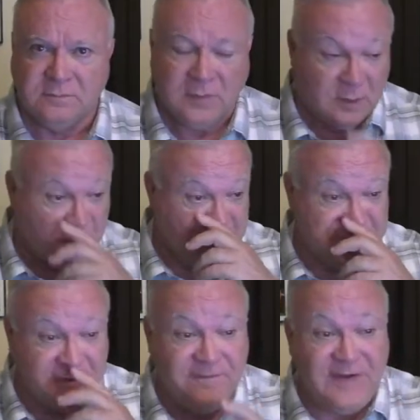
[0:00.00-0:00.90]

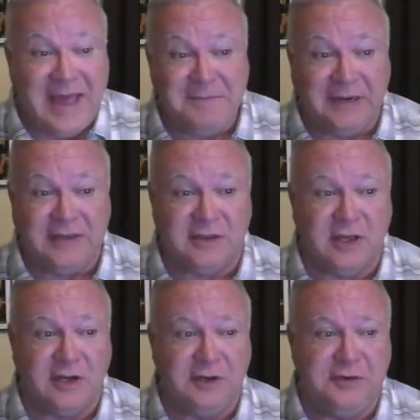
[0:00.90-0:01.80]
Christian families
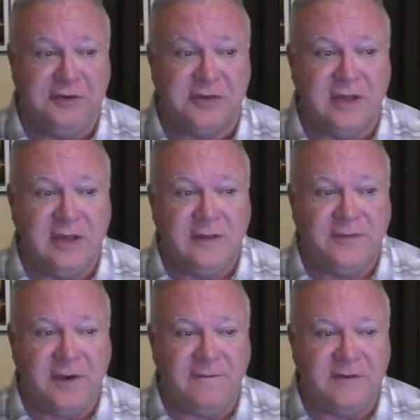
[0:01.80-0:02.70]
can lose
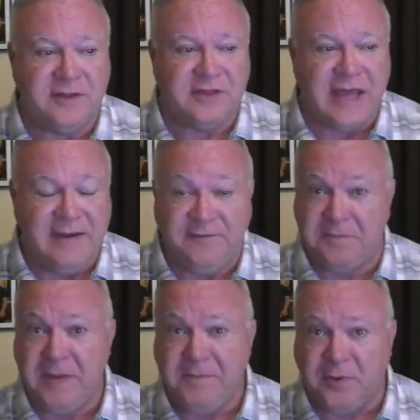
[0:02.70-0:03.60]
their saved
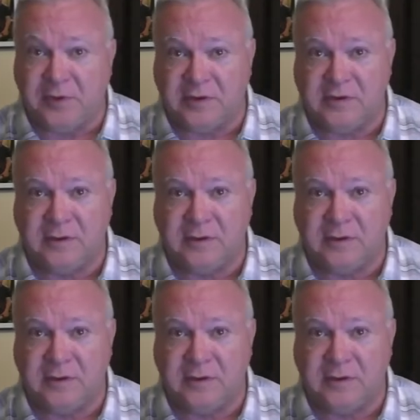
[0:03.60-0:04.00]
members